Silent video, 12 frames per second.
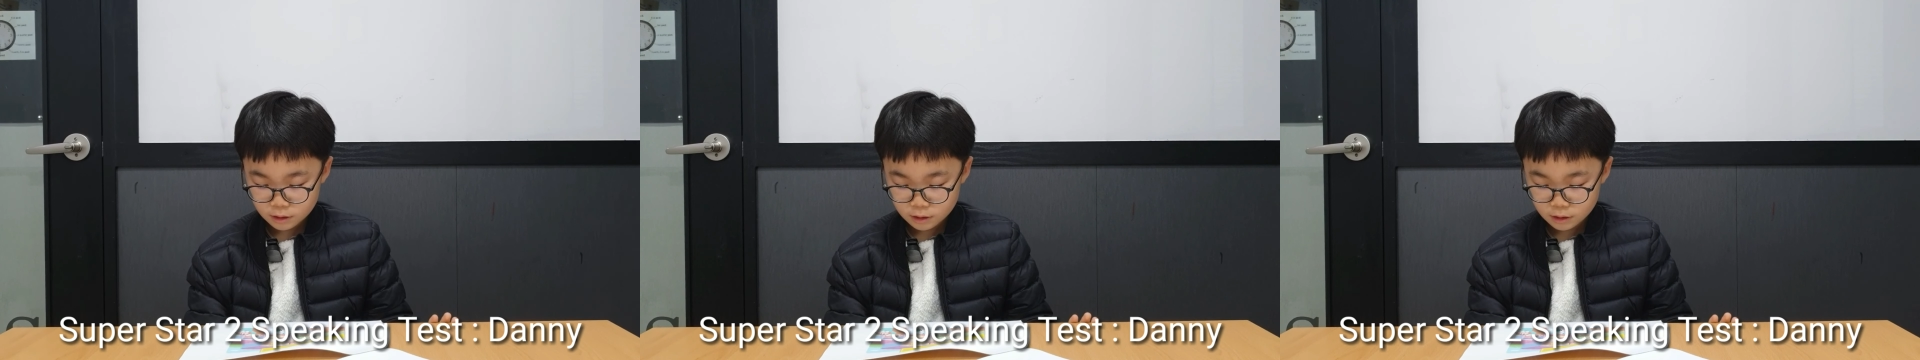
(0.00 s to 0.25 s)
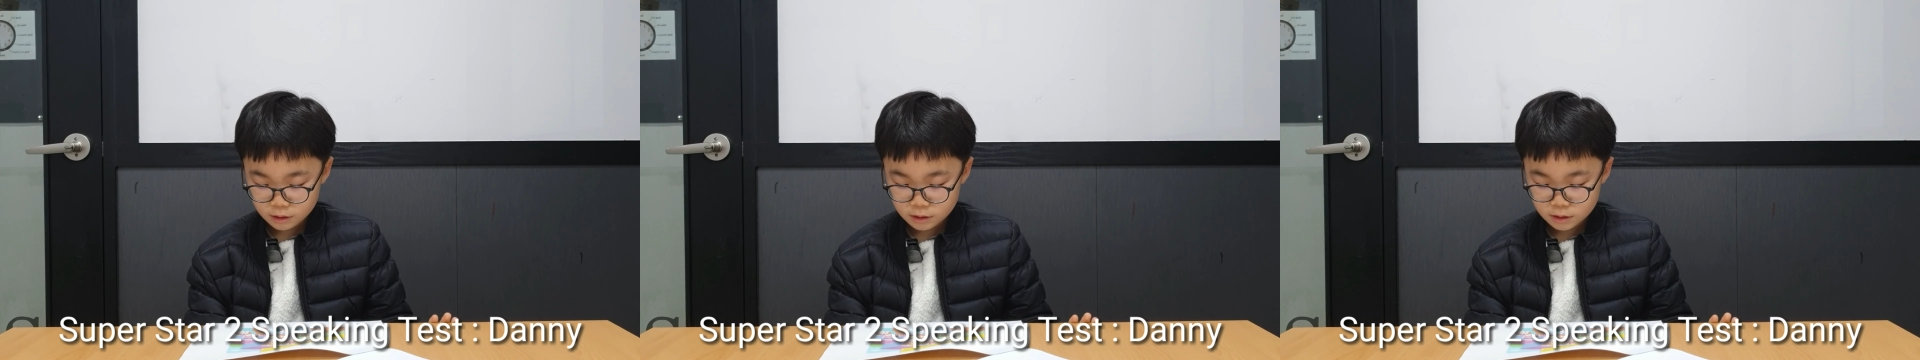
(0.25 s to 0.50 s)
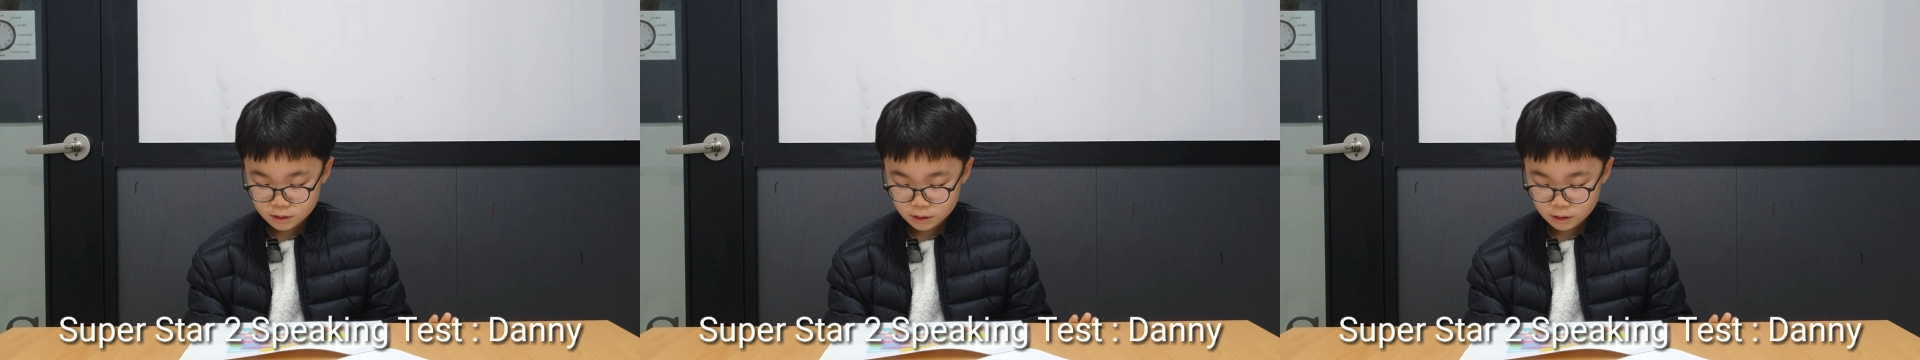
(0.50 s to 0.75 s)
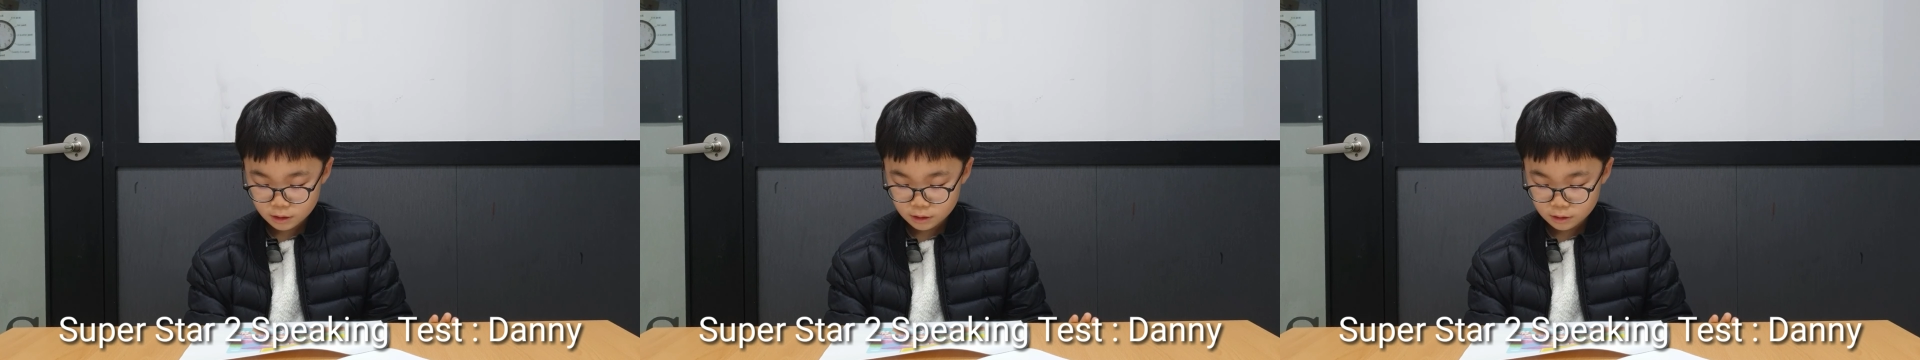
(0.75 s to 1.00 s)

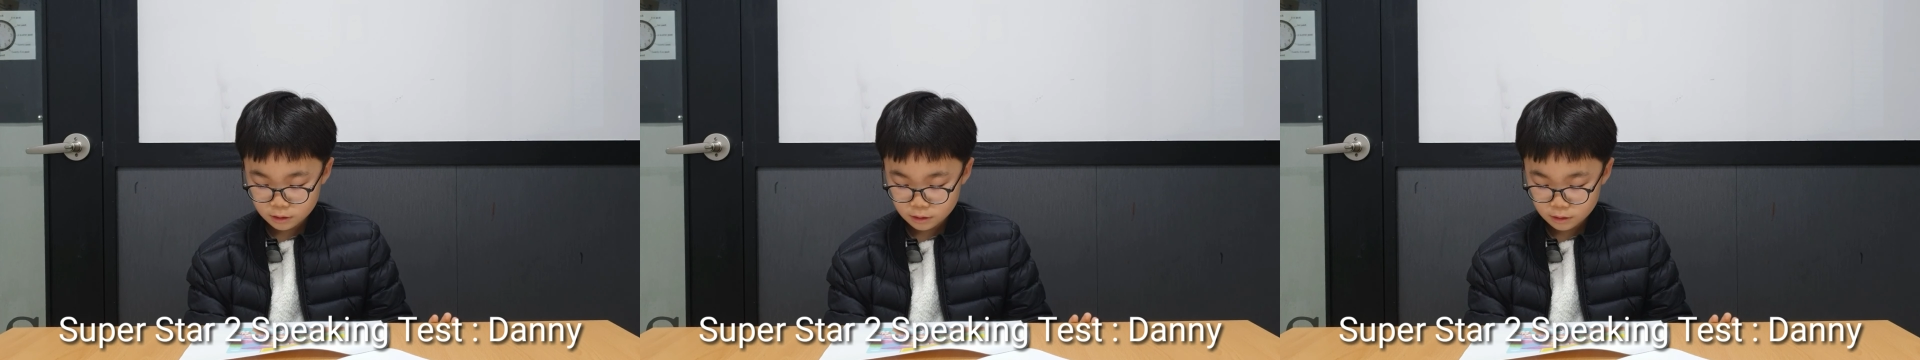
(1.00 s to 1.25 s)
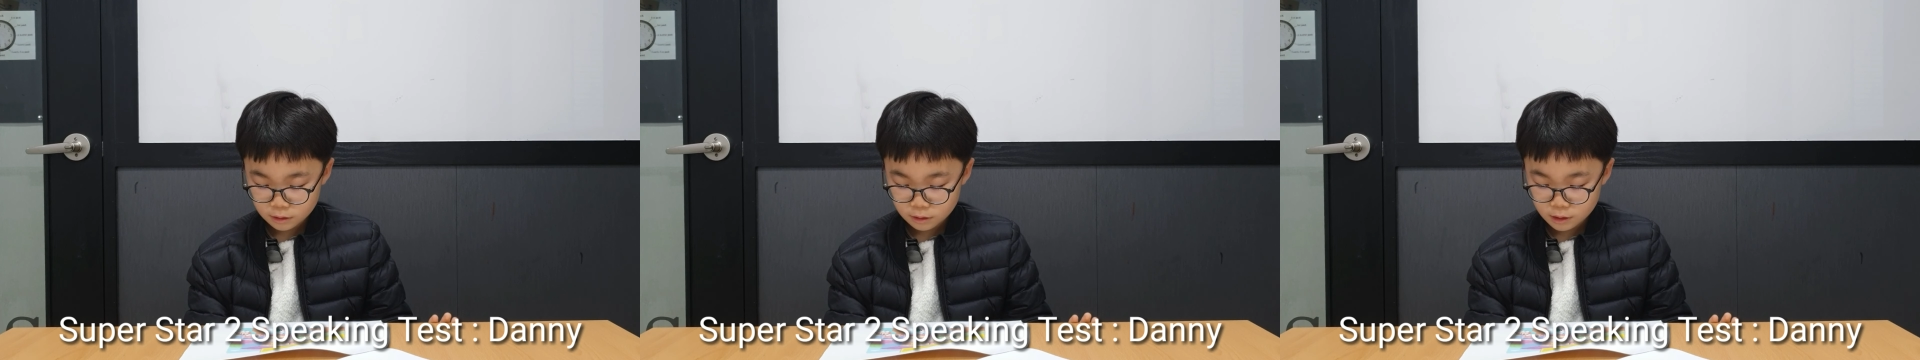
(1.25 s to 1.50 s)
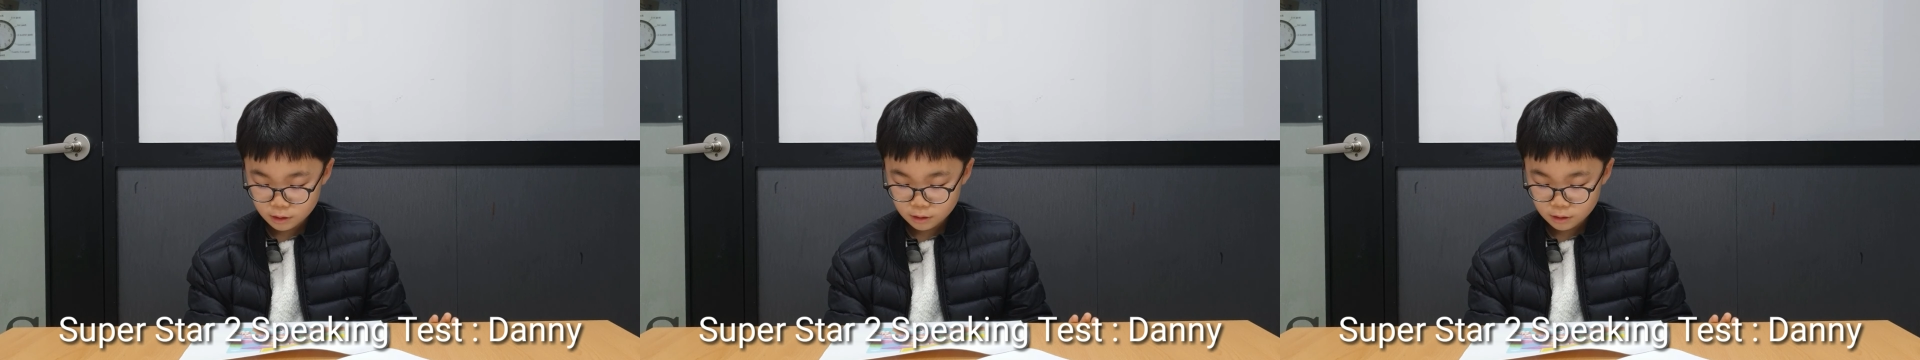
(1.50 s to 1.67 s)
he's in